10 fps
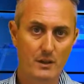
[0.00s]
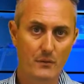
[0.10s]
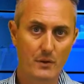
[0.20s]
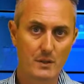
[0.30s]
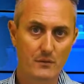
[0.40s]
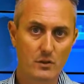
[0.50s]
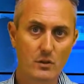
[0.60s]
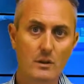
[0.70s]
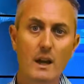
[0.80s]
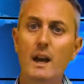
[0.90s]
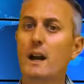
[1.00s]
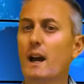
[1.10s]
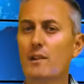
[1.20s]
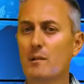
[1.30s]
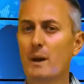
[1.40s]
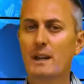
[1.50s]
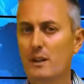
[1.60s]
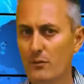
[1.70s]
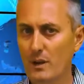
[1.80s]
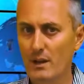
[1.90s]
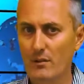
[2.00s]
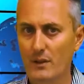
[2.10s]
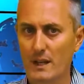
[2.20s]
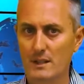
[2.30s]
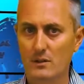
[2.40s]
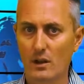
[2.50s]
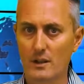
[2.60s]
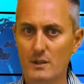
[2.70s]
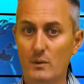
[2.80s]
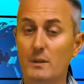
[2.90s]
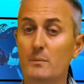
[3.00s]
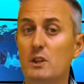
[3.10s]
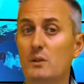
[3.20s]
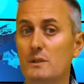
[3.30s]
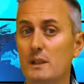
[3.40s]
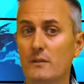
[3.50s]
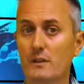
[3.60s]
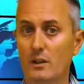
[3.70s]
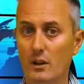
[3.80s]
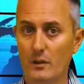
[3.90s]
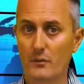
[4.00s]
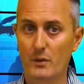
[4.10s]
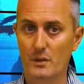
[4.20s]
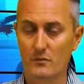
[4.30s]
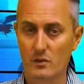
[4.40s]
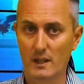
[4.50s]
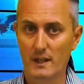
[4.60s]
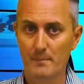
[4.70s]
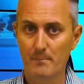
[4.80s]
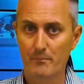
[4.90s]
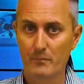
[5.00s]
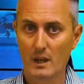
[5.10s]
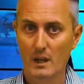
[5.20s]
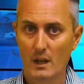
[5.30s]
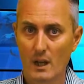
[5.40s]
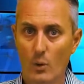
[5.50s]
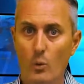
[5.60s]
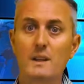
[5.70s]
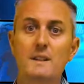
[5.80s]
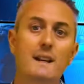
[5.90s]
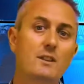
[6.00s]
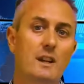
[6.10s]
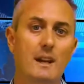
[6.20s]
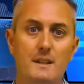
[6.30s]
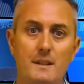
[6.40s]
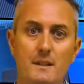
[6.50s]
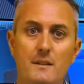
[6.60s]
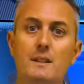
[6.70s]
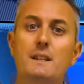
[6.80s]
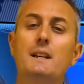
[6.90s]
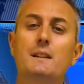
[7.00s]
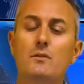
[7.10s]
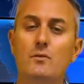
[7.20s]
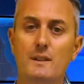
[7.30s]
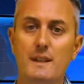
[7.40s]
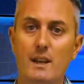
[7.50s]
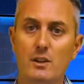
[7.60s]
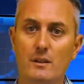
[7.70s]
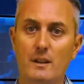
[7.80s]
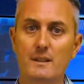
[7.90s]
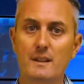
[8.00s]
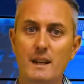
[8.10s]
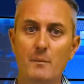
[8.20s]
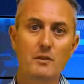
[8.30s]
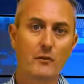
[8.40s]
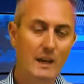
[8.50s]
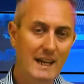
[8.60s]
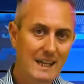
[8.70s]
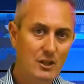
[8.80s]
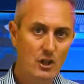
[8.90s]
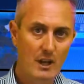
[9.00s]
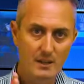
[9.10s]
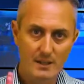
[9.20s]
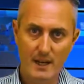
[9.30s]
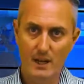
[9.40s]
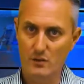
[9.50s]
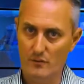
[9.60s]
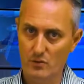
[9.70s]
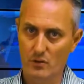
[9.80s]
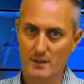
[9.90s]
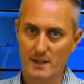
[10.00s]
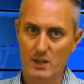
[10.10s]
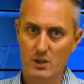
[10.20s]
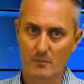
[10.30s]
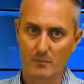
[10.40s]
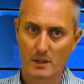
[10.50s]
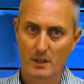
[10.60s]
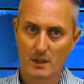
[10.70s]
on the 1st of June and the remaining $300,000 when the machine was delivered on the 1st of July? Well, in such cases, the date of the transaction is established for each stage of the transaction.